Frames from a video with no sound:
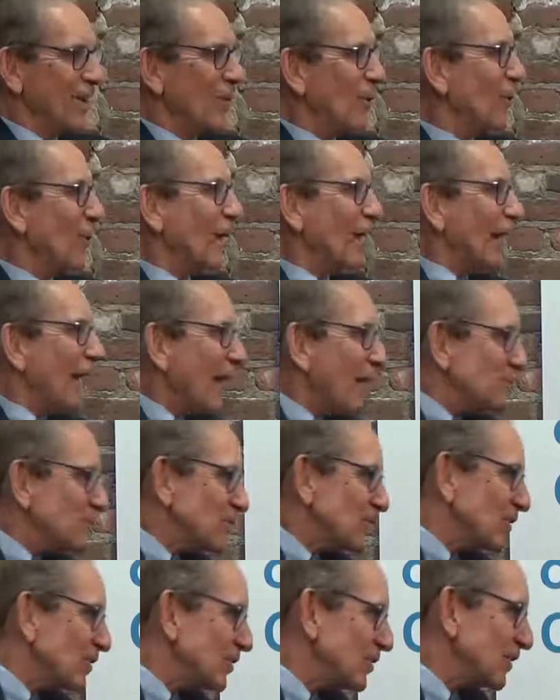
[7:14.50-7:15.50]
Well,
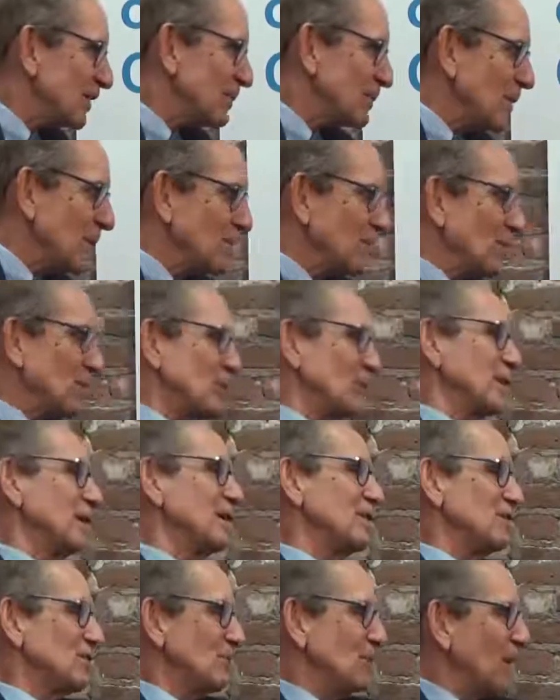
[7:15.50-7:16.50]
absolutely. People
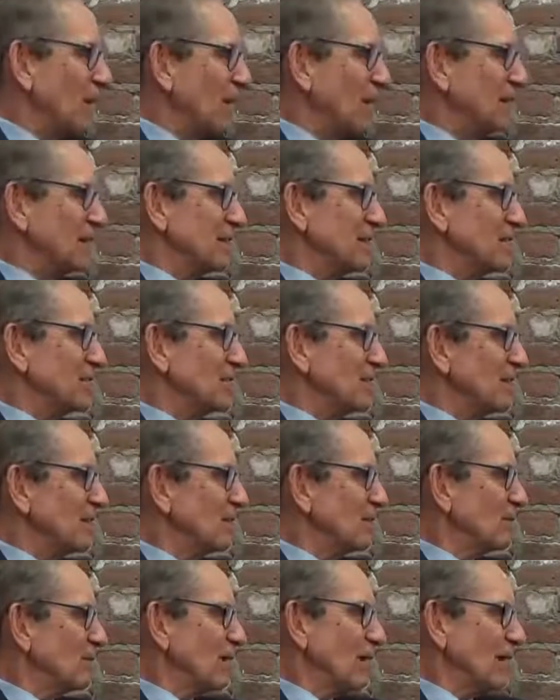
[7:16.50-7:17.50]
read Spark and they say,
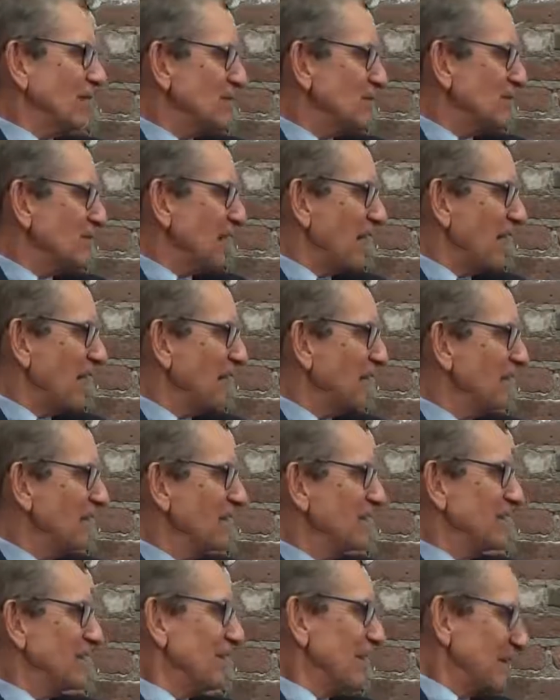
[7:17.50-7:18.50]
well, I knew that.
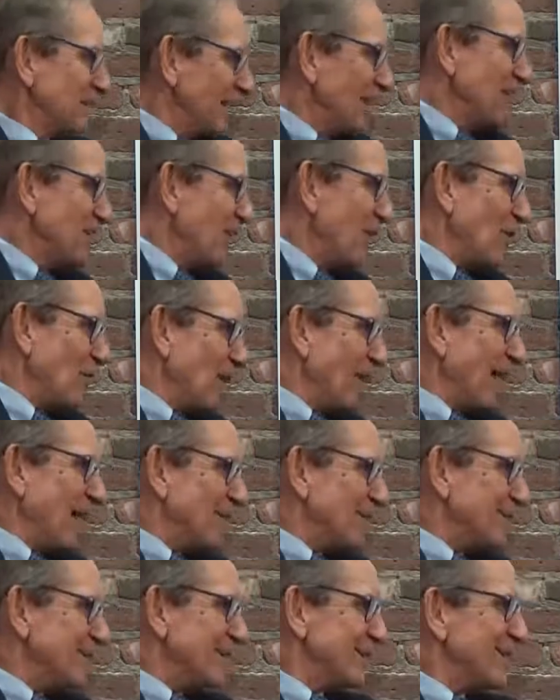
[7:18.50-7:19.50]
They didn't know
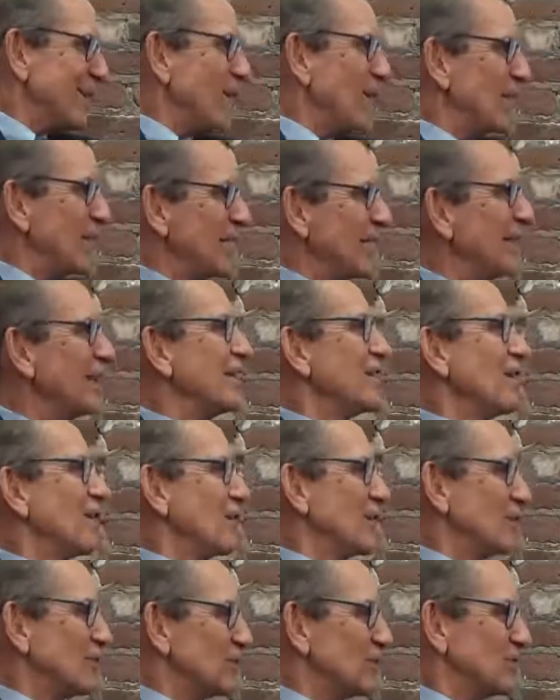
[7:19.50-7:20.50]
that. You know, they didn't know
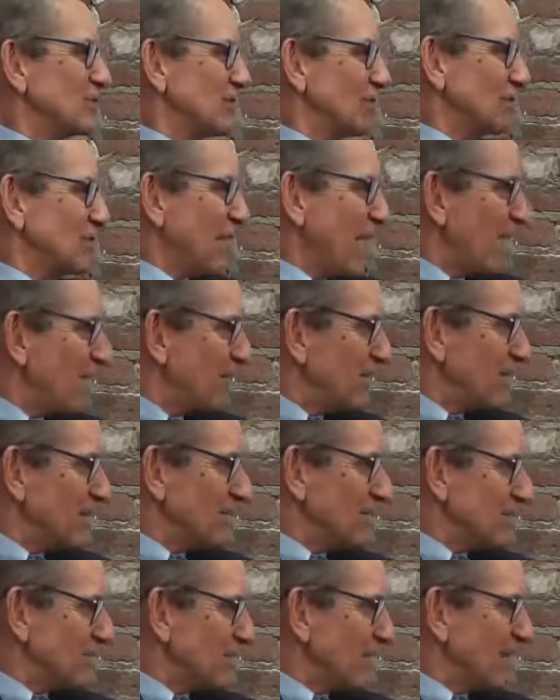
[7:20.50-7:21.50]
there was such
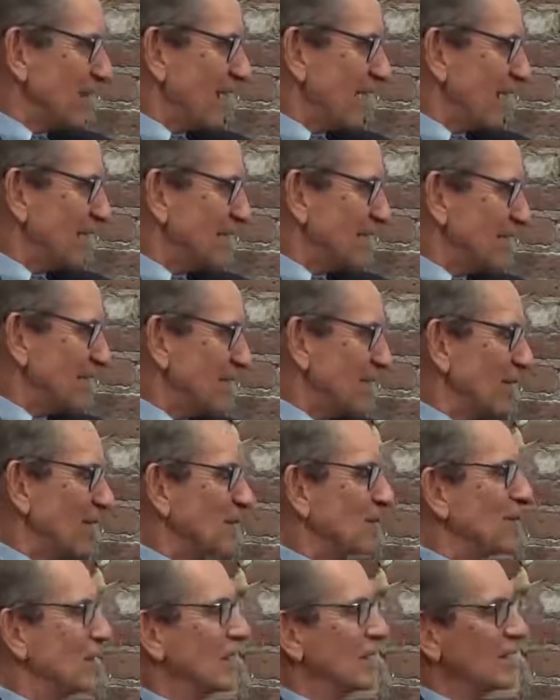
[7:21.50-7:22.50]
evidence for that. You
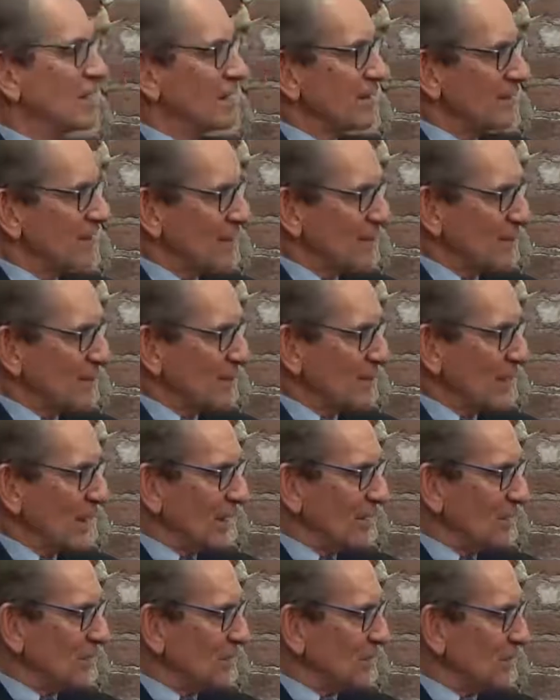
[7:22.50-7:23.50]
know, the
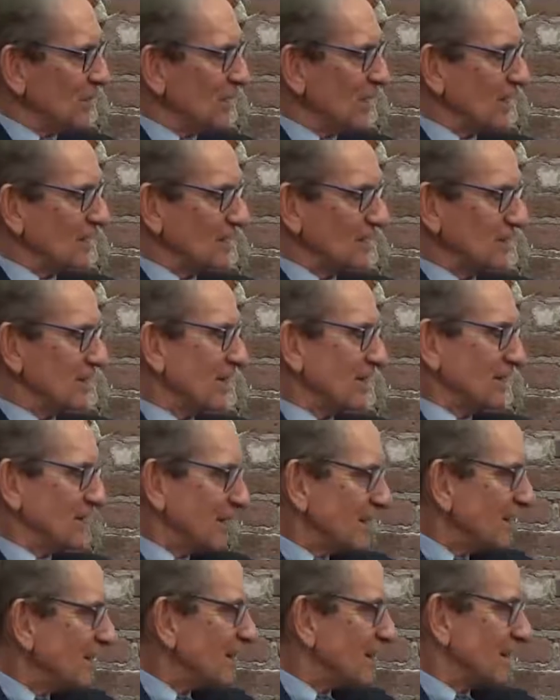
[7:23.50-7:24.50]
benefits of exercise.
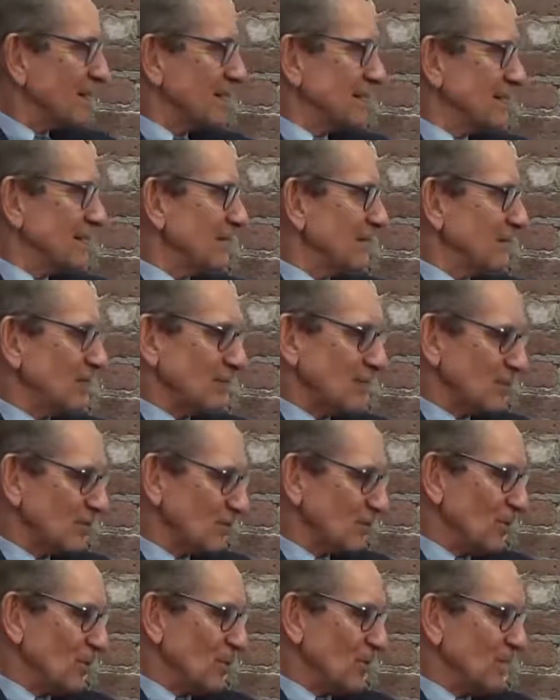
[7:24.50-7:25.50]
They didn't. Even
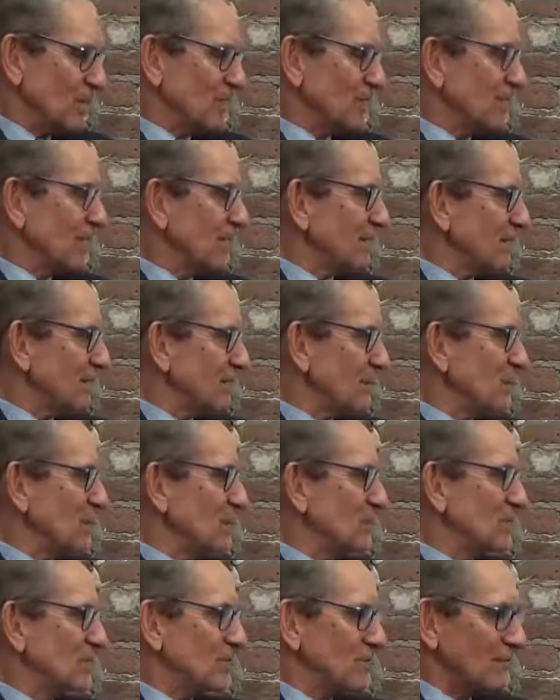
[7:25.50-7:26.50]
this morning, talking to the
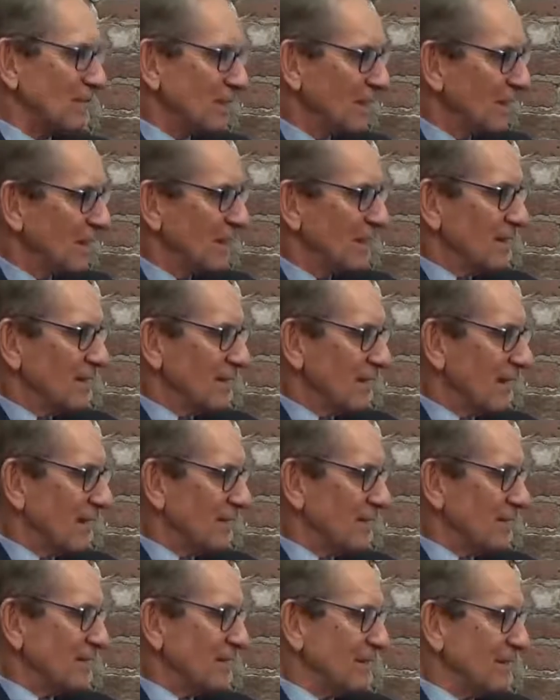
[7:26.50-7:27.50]
BBC,
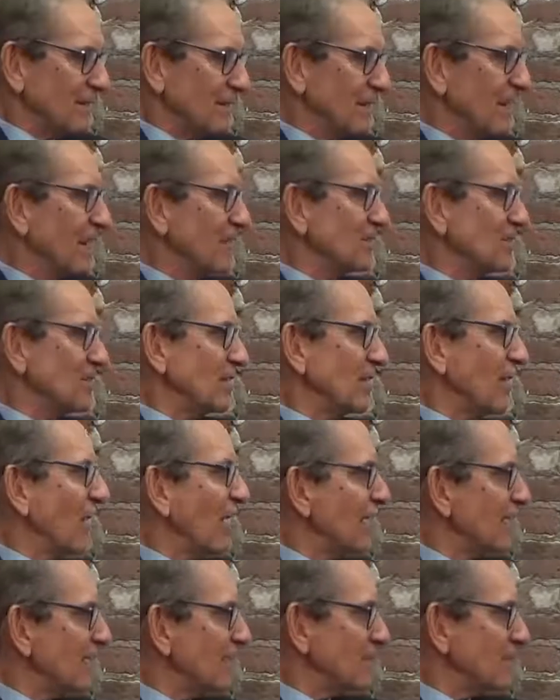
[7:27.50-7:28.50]
the guy said,
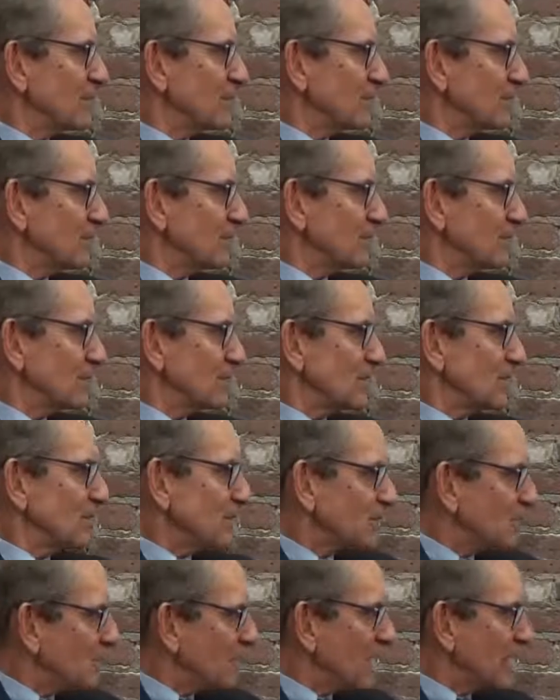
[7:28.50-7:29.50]
"Oh, this
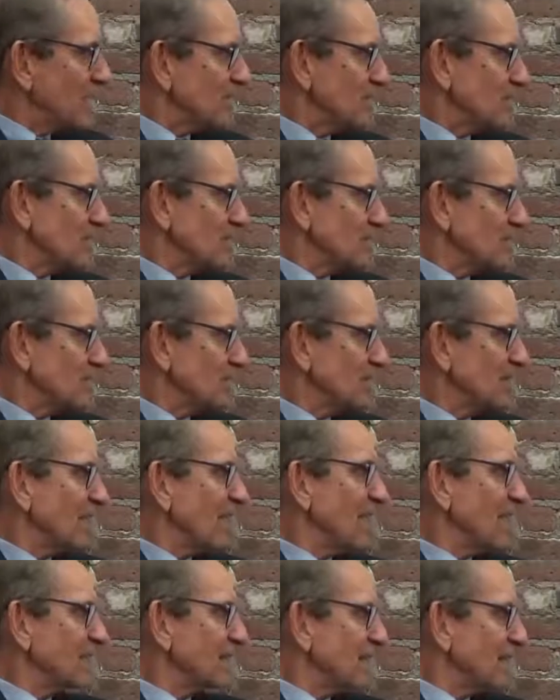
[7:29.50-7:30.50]
is amazing." He said,
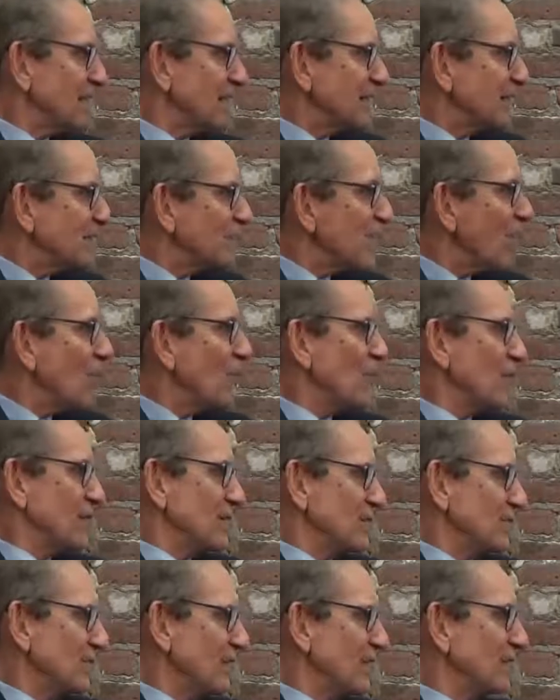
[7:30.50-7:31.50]
"I didn't know
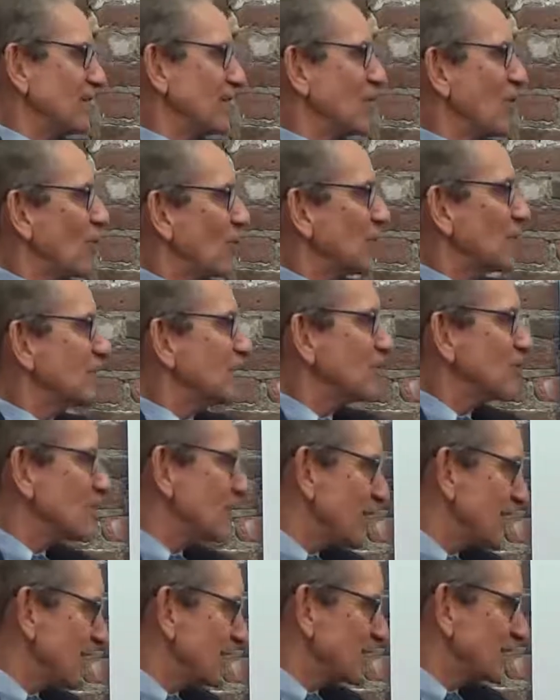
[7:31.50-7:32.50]
this. I didn't know we knew
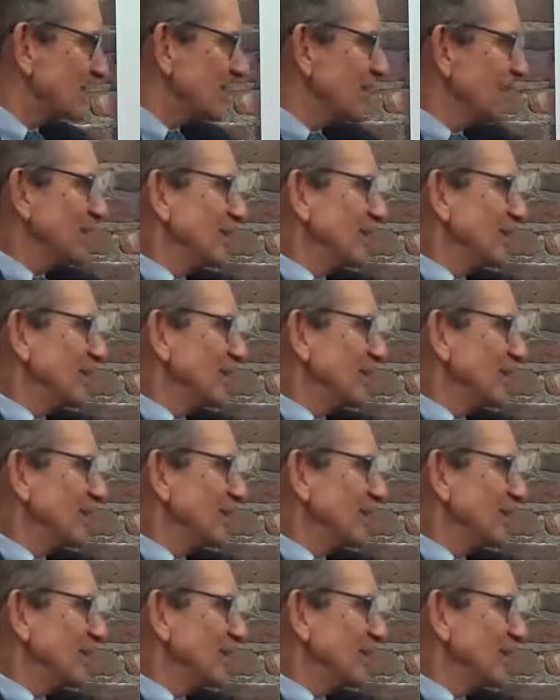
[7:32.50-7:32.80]
this."